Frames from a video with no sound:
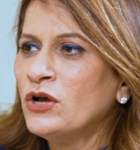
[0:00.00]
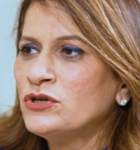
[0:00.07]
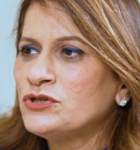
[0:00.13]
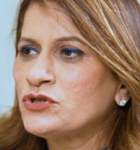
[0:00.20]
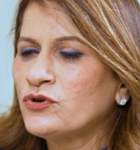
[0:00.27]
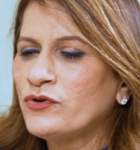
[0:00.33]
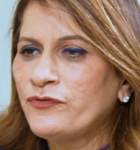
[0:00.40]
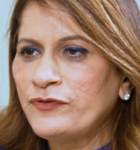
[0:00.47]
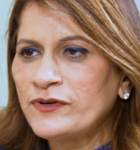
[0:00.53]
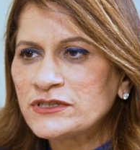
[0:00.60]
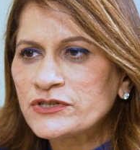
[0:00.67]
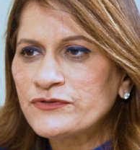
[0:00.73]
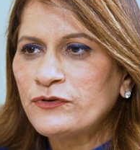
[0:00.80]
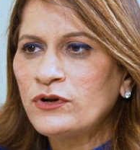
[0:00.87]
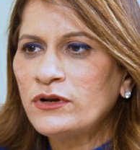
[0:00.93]
So
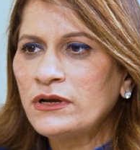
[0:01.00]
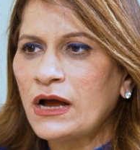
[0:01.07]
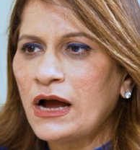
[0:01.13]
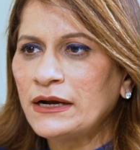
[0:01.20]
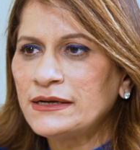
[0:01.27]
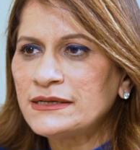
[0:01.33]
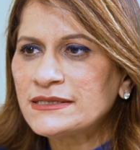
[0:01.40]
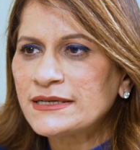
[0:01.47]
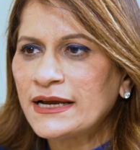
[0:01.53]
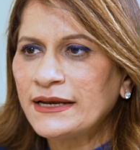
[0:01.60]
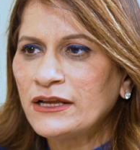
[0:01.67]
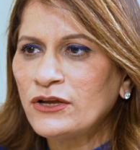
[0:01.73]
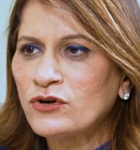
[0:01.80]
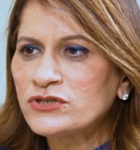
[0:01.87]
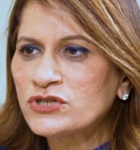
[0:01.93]
first of all,
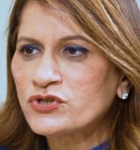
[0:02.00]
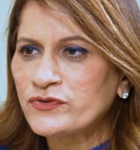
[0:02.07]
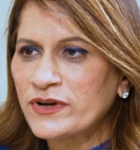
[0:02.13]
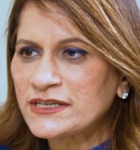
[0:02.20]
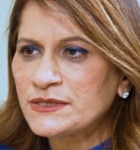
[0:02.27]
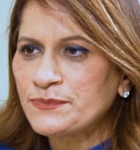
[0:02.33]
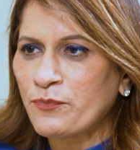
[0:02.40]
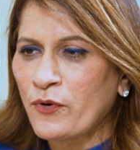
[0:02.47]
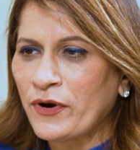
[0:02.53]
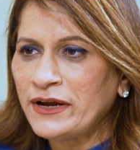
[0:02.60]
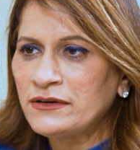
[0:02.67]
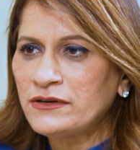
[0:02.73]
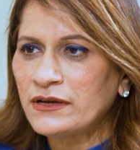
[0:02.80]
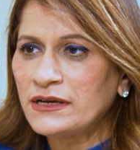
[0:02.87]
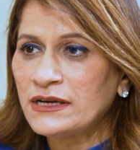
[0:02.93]
understanding your stress
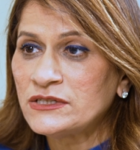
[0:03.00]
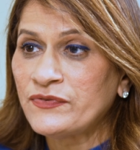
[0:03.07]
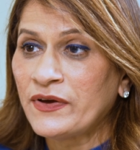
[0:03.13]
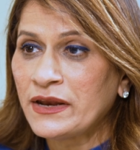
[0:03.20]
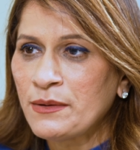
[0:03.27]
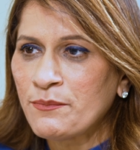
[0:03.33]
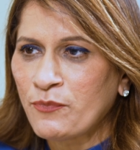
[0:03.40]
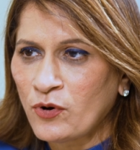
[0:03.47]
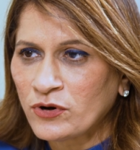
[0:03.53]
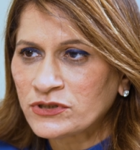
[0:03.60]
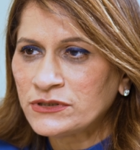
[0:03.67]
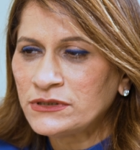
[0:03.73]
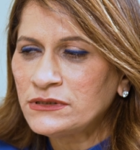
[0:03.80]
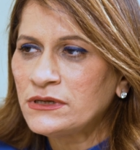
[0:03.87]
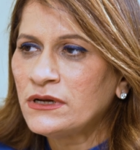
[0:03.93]
point is very
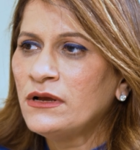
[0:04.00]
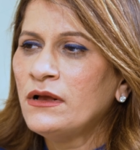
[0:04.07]
important.